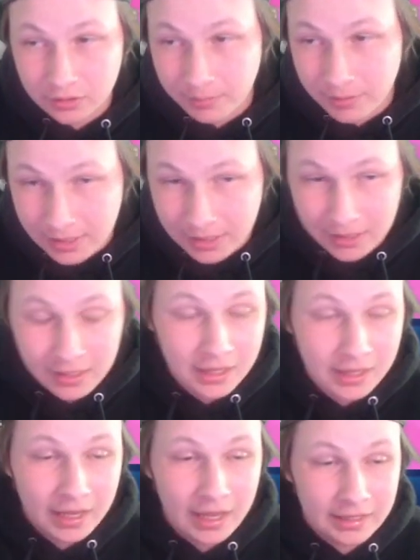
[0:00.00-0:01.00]
opinion.
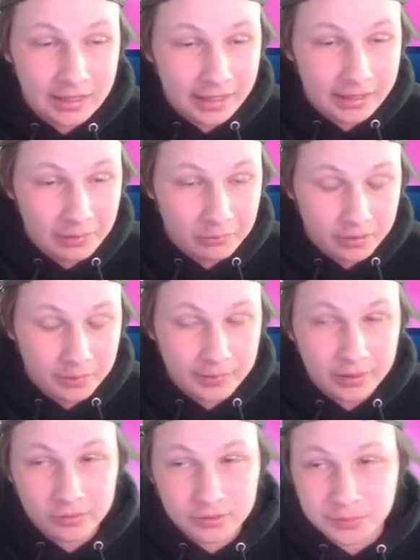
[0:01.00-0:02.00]
And uh, yeah, we're going to be in a
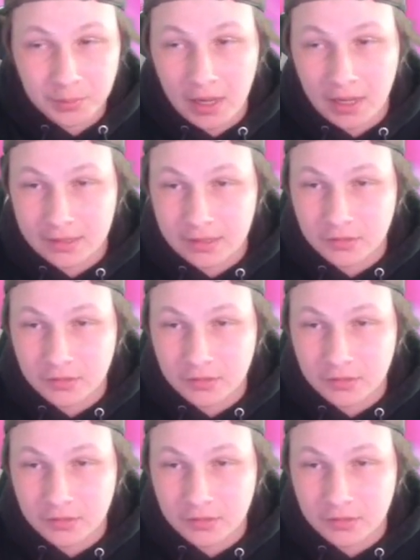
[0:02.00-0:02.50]
good spot. As